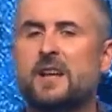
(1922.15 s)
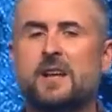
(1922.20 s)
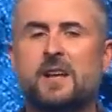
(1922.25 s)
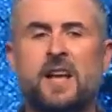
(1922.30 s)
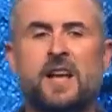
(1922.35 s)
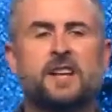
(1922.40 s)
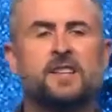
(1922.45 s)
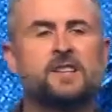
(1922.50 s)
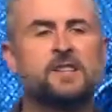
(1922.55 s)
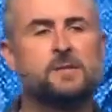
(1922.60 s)

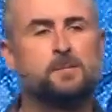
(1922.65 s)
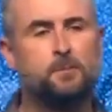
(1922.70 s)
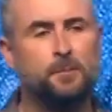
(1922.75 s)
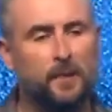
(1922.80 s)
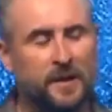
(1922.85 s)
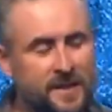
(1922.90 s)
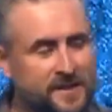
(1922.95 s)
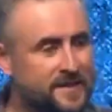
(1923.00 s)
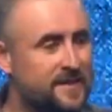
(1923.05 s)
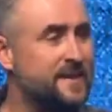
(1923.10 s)

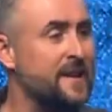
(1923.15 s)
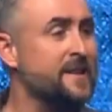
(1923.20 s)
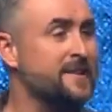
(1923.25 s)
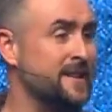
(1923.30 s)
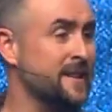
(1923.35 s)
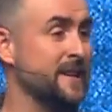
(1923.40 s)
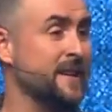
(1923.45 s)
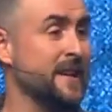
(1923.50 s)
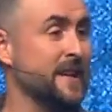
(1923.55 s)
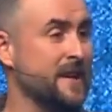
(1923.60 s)

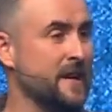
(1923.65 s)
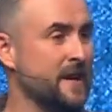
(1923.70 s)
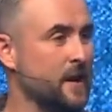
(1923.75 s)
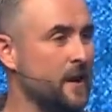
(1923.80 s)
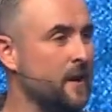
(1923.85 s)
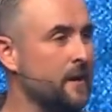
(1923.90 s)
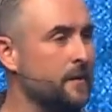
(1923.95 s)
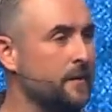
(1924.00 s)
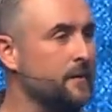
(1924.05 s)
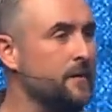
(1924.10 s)
explicitity
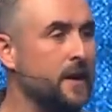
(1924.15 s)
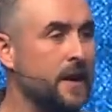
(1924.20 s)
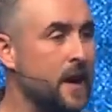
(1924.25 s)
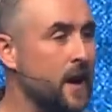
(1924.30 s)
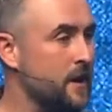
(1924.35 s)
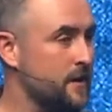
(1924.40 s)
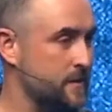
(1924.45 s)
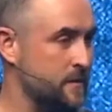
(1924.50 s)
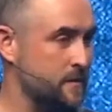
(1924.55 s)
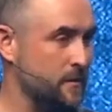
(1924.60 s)
of the
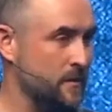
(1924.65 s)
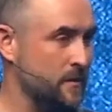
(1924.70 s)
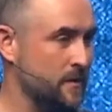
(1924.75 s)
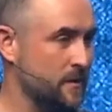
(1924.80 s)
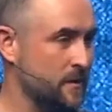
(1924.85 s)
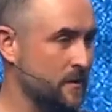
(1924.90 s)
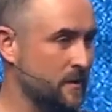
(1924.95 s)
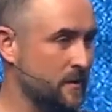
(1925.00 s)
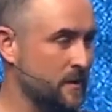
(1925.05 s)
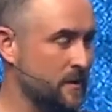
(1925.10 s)
gospel
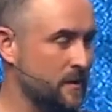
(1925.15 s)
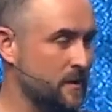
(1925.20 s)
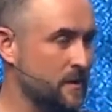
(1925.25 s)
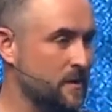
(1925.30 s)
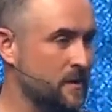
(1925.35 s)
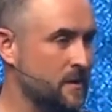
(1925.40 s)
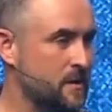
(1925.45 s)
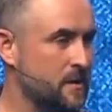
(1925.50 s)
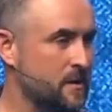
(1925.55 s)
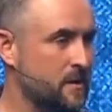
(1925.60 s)

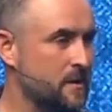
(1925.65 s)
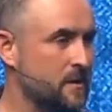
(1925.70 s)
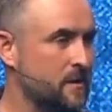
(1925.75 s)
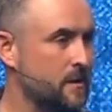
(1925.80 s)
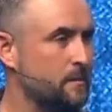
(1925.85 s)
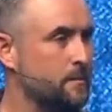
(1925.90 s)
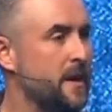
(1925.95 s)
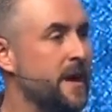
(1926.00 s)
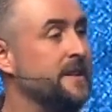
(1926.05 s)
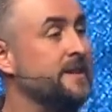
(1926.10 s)

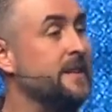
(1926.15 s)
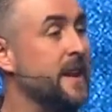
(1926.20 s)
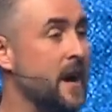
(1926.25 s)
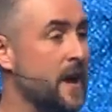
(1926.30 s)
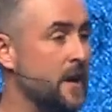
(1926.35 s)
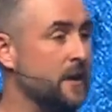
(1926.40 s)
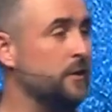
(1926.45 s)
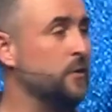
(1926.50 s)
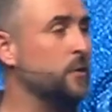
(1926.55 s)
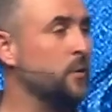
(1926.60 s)
by
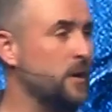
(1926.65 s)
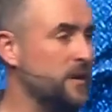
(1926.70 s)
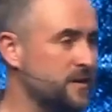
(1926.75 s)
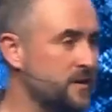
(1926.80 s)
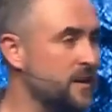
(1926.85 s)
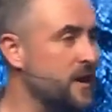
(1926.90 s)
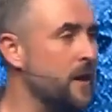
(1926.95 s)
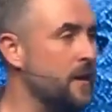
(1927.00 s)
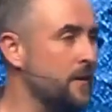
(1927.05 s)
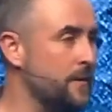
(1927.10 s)
dying to
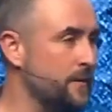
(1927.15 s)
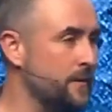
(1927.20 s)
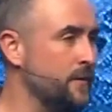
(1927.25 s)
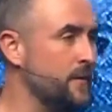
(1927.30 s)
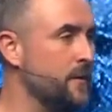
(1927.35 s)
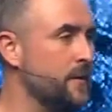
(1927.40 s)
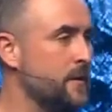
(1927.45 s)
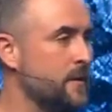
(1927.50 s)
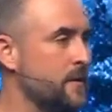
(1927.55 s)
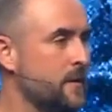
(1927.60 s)
ourselves,
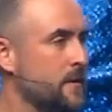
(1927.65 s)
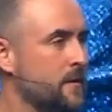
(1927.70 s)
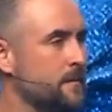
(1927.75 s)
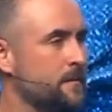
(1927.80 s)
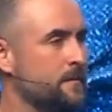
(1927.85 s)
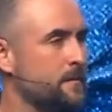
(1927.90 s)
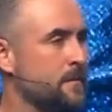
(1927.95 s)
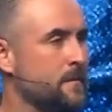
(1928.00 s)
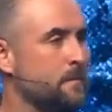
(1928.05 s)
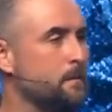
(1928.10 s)

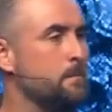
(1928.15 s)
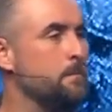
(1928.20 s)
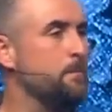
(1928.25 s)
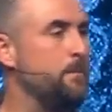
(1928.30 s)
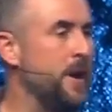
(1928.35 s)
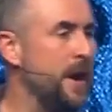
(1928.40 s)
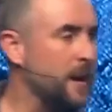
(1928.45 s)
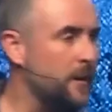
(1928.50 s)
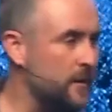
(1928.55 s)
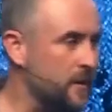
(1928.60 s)

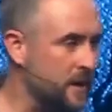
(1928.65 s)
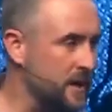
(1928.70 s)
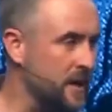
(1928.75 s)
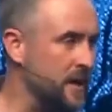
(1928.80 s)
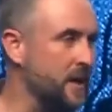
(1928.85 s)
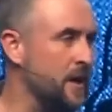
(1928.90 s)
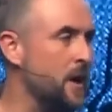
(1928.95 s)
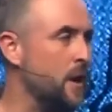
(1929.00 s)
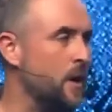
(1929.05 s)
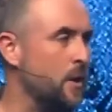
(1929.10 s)

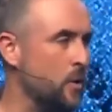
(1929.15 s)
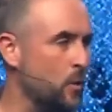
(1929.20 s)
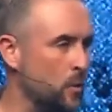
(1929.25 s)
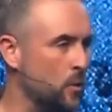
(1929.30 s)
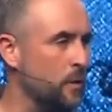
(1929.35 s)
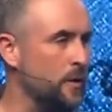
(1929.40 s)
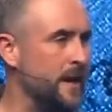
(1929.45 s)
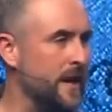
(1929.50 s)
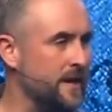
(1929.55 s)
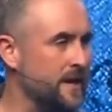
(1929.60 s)
burying our
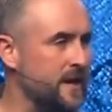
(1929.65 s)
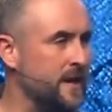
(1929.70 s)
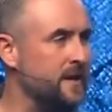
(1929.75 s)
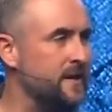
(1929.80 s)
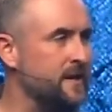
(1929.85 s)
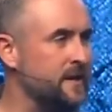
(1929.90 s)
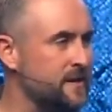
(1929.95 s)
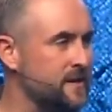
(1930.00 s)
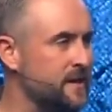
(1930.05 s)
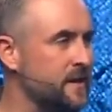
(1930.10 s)
old
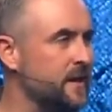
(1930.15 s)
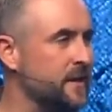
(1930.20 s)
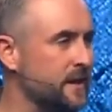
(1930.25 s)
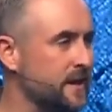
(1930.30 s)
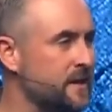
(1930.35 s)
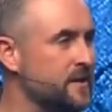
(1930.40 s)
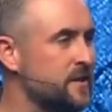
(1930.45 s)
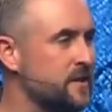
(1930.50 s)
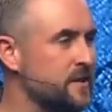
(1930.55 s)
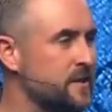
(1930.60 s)
identities and
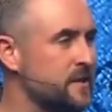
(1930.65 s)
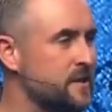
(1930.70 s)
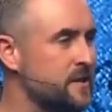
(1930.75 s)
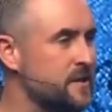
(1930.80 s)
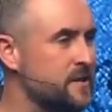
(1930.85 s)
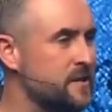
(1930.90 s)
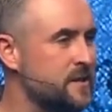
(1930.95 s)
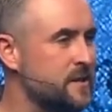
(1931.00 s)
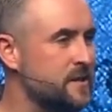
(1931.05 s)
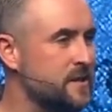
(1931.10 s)

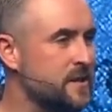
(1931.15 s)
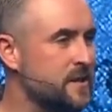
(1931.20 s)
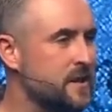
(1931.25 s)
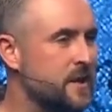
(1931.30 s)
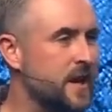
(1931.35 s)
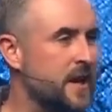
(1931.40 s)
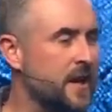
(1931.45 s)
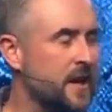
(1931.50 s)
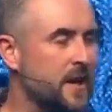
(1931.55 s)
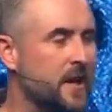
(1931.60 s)
allegiances,
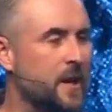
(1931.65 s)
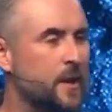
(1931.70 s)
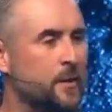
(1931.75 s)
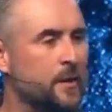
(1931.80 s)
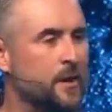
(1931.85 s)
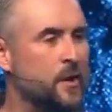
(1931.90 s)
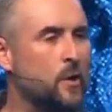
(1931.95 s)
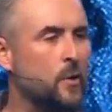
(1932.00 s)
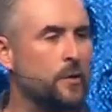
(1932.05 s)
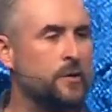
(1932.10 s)
and
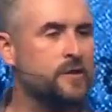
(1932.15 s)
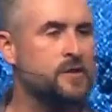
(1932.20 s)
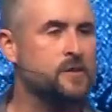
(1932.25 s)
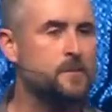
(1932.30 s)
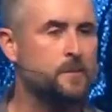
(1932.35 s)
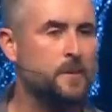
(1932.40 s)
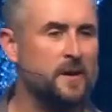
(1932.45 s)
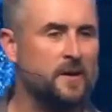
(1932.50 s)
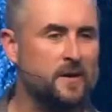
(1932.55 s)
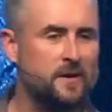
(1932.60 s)
allowing the Holy
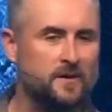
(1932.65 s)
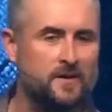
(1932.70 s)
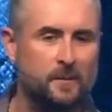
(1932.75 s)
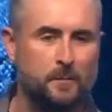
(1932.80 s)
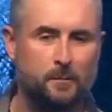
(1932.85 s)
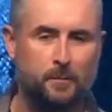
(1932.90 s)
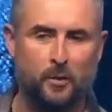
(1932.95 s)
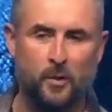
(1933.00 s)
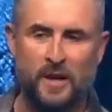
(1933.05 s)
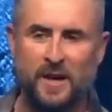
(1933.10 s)
Spirit to
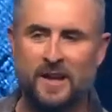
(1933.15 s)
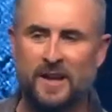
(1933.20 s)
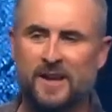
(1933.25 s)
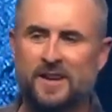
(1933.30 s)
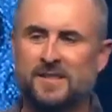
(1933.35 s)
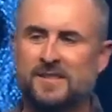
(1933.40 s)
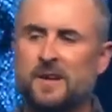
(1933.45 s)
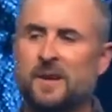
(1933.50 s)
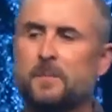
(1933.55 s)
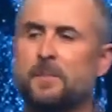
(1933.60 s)
bring
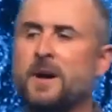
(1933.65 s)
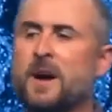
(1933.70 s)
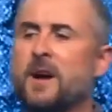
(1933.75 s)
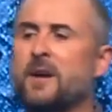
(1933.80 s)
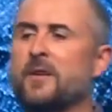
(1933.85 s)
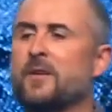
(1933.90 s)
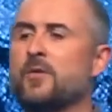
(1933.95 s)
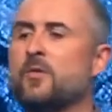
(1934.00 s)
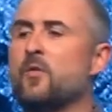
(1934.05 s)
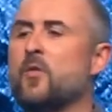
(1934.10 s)
us up
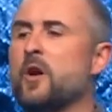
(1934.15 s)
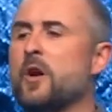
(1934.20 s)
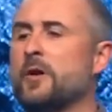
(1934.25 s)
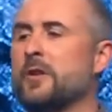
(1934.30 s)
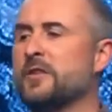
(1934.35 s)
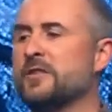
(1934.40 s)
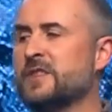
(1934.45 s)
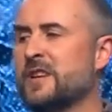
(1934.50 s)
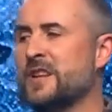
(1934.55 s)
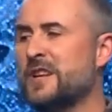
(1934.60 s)
out of the
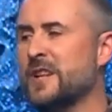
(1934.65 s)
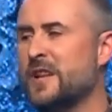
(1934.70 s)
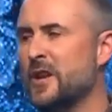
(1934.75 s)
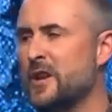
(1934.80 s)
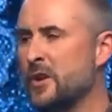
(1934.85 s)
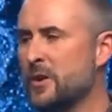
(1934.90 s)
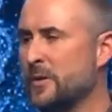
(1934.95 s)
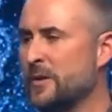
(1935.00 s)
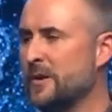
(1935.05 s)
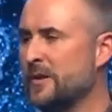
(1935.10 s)
waters in the
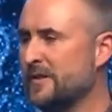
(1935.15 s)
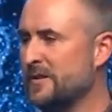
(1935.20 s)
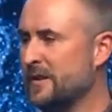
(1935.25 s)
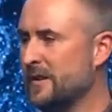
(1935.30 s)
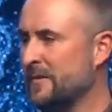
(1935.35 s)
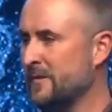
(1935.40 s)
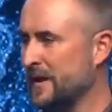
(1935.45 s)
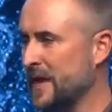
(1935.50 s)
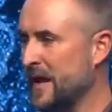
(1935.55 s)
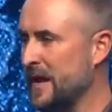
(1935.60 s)
newness
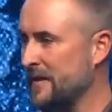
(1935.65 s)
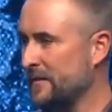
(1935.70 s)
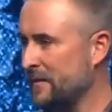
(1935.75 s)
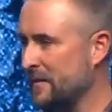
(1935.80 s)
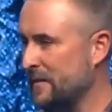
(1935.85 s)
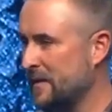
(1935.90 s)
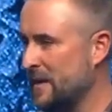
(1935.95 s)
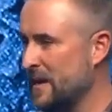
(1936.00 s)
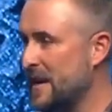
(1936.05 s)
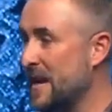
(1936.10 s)
of
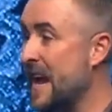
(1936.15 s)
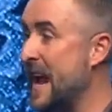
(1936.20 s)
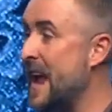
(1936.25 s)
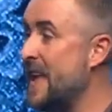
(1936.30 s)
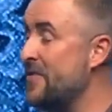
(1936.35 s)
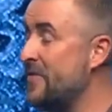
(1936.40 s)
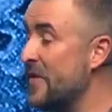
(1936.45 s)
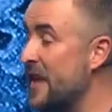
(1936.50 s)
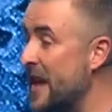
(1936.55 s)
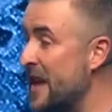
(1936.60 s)
life.
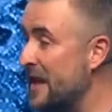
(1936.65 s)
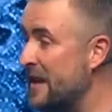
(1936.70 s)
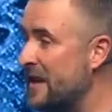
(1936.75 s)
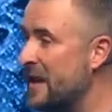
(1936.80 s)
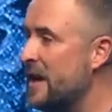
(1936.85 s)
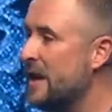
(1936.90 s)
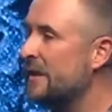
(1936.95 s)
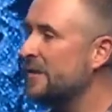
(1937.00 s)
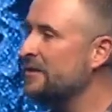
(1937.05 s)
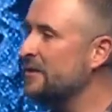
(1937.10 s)
And
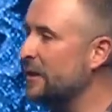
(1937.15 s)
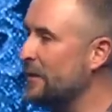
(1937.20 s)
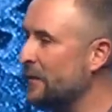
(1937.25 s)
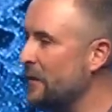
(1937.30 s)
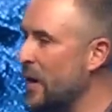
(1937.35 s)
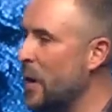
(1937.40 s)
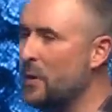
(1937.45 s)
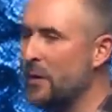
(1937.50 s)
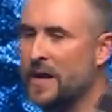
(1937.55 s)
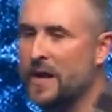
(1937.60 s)
then
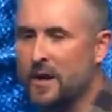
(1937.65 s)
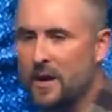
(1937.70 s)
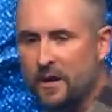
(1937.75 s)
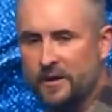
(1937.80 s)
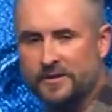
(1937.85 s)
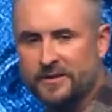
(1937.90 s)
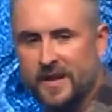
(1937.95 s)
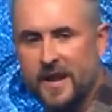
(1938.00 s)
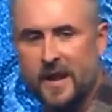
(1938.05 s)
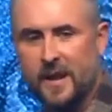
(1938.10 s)
devoting
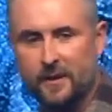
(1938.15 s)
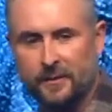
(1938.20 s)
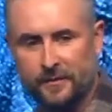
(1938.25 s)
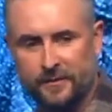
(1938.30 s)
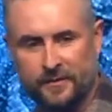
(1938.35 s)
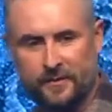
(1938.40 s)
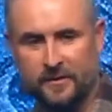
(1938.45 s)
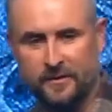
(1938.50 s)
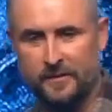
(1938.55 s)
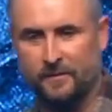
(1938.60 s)

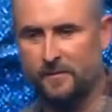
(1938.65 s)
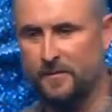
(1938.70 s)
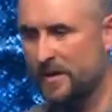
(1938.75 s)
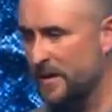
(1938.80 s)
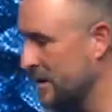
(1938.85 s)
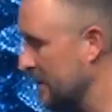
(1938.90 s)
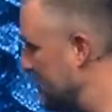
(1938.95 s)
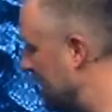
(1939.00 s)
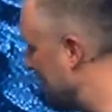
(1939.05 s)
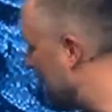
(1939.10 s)
ourselves
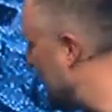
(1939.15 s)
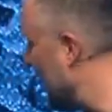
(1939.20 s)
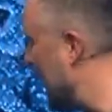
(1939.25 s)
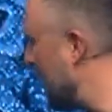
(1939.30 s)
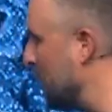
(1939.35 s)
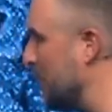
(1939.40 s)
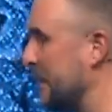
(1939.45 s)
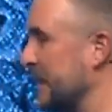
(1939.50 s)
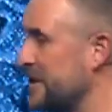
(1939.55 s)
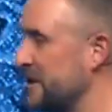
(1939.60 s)
to
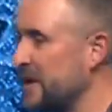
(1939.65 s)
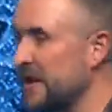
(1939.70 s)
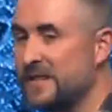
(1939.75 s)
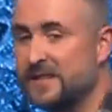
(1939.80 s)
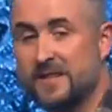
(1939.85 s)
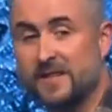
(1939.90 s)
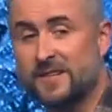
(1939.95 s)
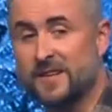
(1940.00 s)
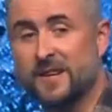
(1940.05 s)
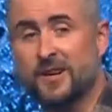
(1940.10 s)
following
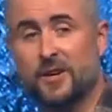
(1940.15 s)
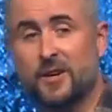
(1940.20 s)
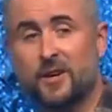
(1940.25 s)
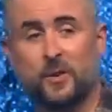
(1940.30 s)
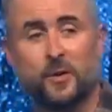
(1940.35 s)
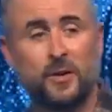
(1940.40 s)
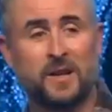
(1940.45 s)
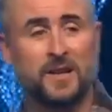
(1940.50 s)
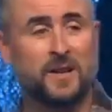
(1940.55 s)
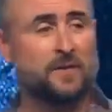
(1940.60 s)
Jesus in a
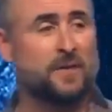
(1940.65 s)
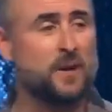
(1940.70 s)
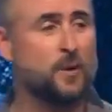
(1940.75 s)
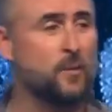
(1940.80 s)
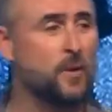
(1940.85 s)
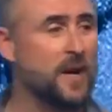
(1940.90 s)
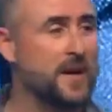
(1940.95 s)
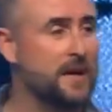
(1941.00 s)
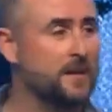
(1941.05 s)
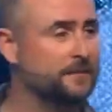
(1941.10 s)
new and living
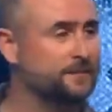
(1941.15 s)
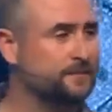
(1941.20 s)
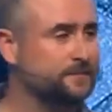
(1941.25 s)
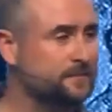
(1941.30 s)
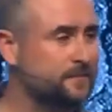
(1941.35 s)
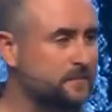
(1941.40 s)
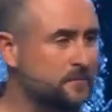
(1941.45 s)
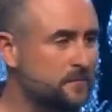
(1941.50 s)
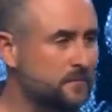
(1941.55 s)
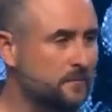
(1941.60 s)
way.
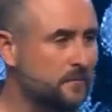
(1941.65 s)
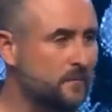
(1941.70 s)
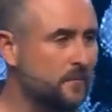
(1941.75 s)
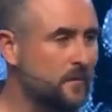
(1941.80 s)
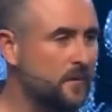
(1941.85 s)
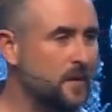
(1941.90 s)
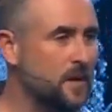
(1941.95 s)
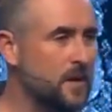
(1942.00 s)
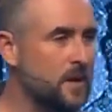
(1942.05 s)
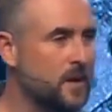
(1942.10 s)

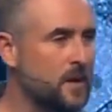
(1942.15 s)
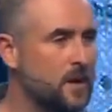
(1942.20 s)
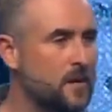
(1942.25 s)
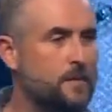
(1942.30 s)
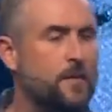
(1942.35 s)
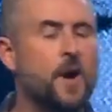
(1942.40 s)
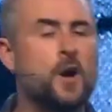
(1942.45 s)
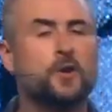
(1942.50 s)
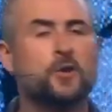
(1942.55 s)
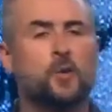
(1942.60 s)

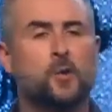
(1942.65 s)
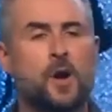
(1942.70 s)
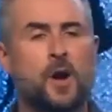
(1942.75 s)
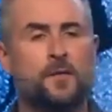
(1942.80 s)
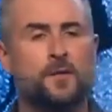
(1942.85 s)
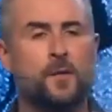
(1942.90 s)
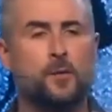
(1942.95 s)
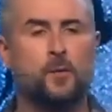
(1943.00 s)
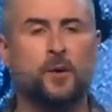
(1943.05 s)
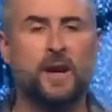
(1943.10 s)
Far too
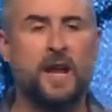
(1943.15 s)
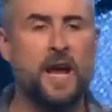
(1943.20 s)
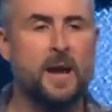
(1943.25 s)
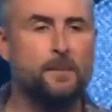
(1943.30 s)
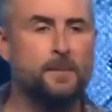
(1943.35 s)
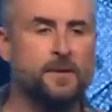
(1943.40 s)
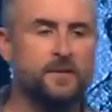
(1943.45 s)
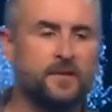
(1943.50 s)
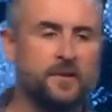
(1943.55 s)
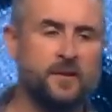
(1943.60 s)
often what
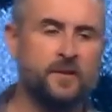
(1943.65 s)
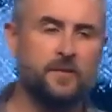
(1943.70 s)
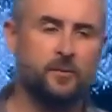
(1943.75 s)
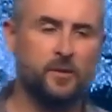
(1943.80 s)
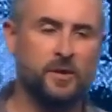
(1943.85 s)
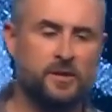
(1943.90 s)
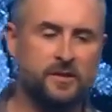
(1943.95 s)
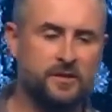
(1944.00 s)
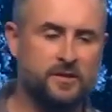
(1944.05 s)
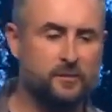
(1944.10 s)
happens is
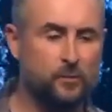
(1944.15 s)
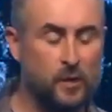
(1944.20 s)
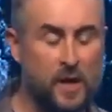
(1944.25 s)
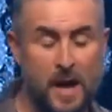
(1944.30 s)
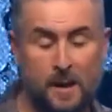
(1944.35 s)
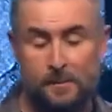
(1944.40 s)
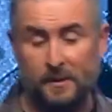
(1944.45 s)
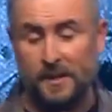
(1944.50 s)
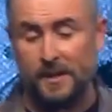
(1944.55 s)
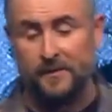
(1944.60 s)
we just, well,
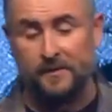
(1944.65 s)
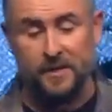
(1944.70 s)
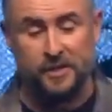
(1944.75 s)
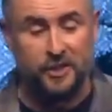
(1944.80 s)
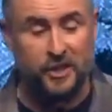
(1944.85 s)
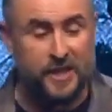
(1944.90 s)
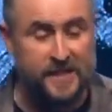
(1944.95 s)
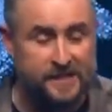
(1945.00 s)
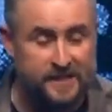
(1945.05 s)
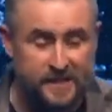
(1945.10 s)
I believe in
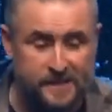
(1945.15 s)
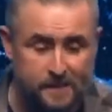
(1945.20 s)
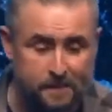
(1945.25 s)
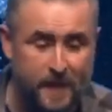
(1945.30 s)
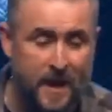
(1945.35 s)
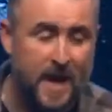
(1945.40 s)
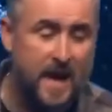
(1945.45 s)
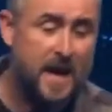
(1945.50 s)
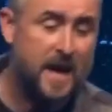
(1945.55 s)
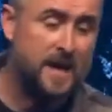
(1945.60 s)
Jesus,
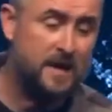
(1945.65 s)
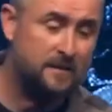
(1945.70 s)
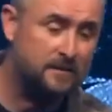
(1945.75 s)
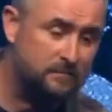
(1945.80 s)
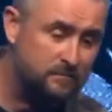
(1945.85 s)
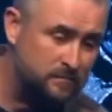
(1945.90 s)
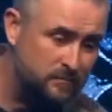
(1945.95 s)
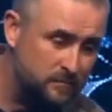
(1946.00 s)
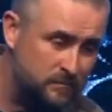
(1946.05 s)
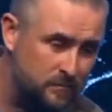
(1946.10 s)
but, I
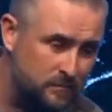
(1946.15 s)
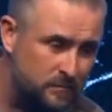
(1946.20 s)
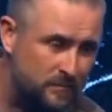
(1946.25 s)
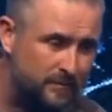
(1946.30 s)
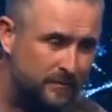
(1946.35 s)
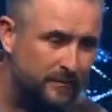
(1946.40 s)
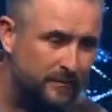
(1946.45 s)
believe